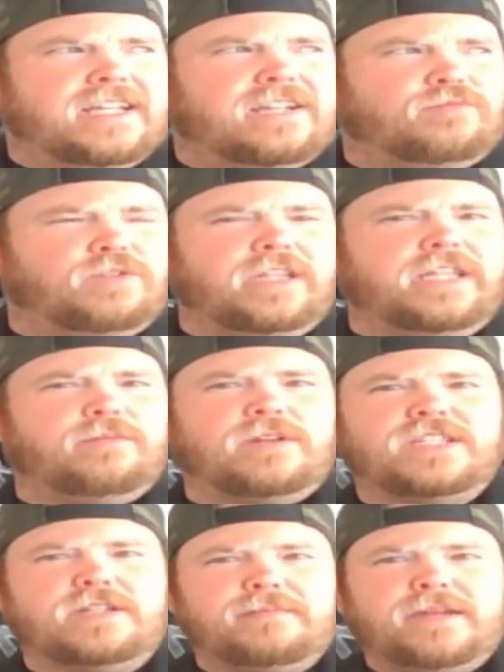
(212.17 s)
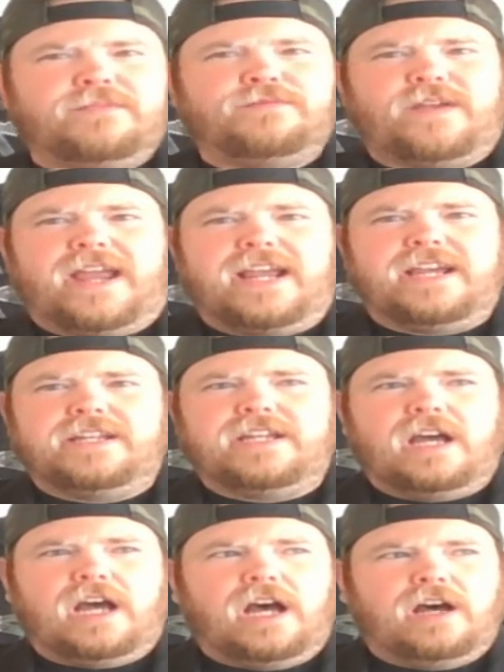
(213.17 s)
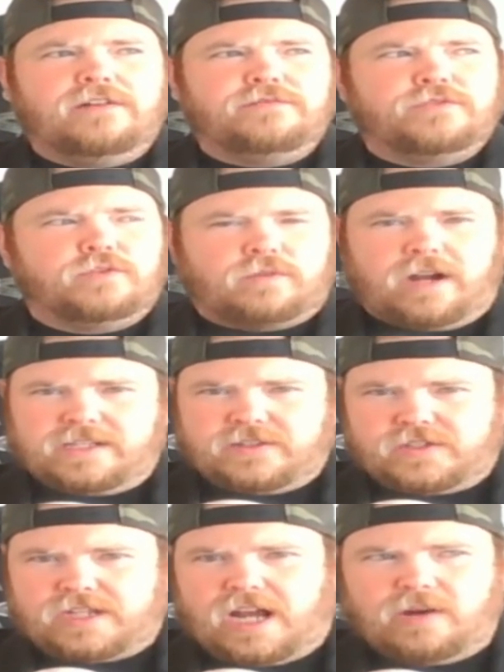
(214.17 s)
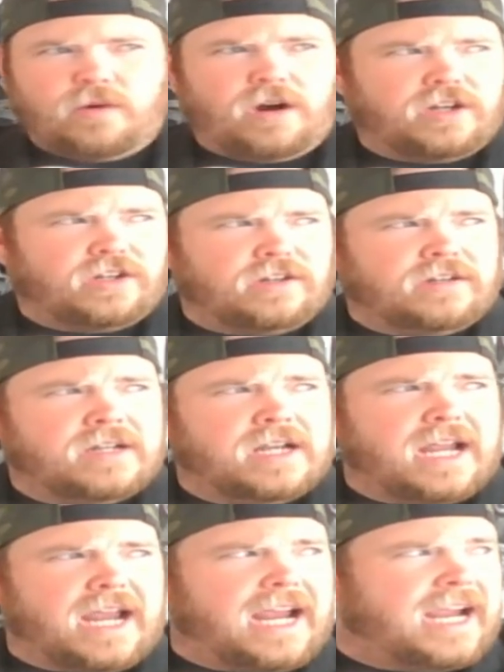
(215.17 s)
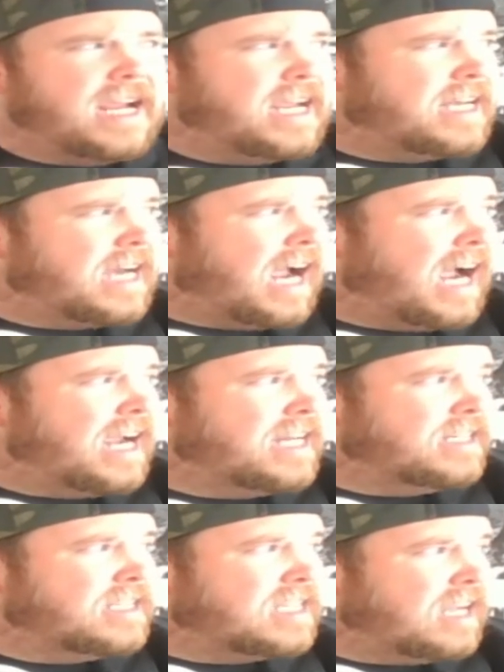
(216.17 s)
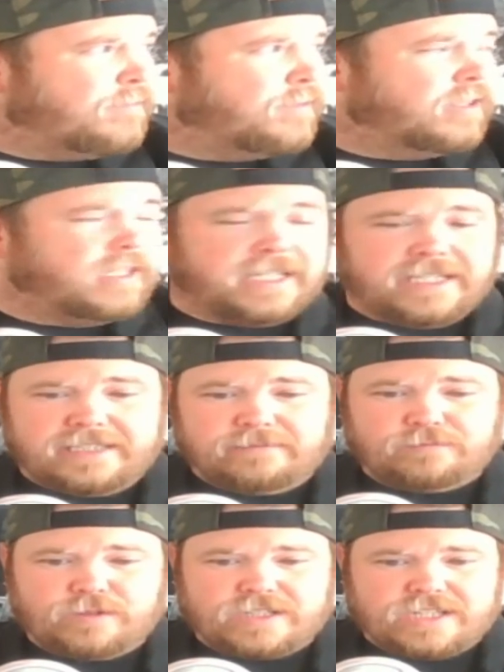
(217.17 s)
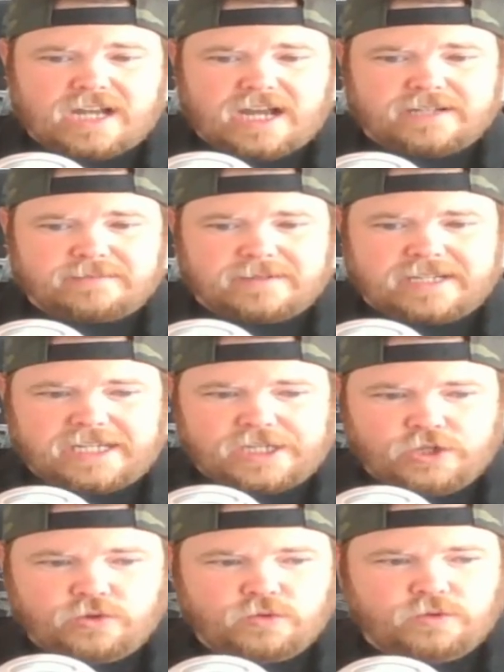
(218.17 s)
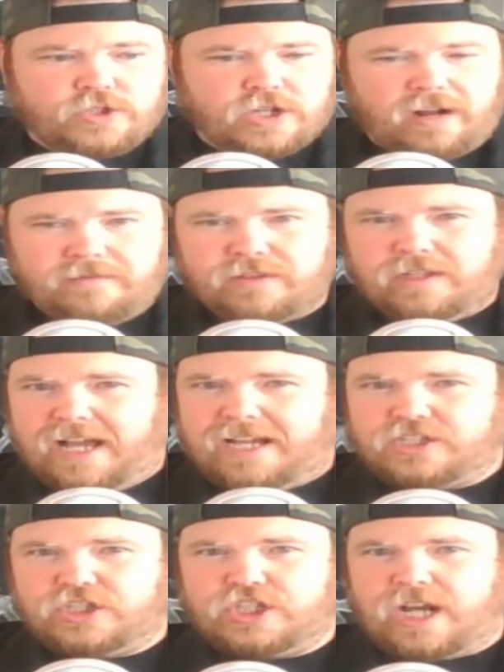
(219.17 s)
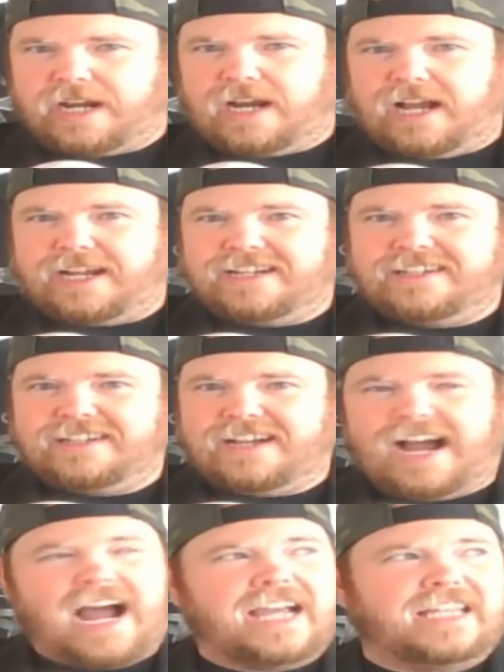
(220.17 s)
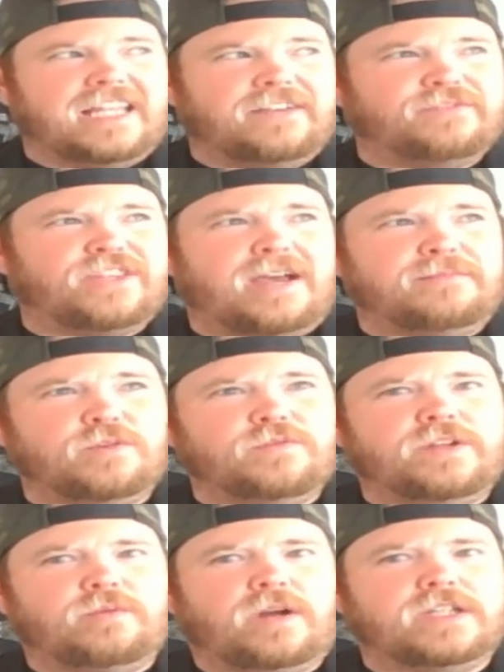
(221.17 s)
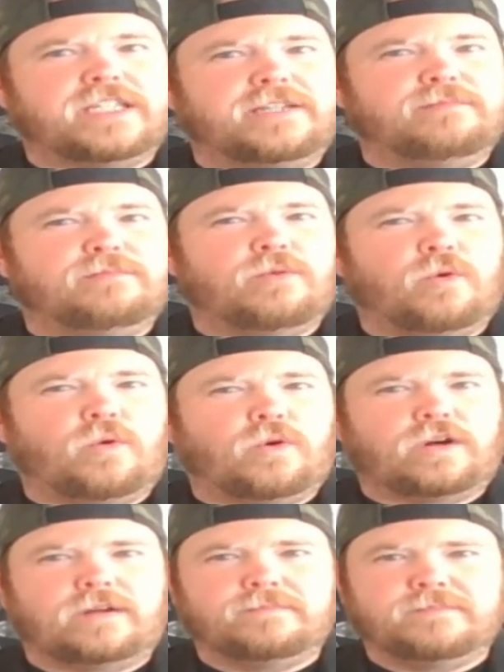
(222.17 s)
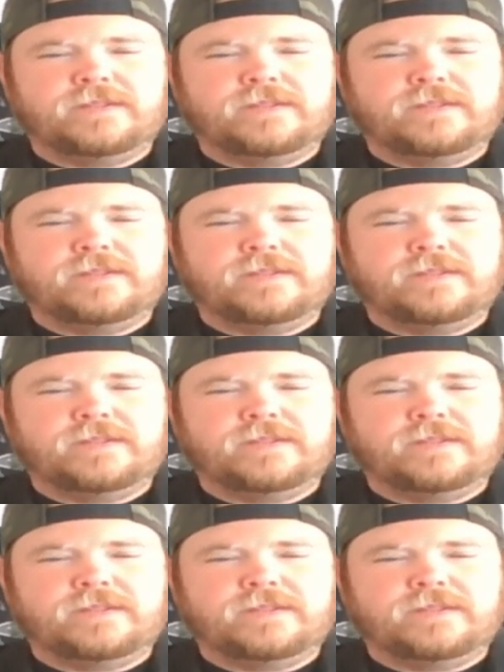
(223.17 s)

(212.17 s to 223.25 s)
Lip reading: really wasn't a big fan of The Rise of Skywalker, and I definitely was not huge on The Last Jedi. I left that movie wanting more.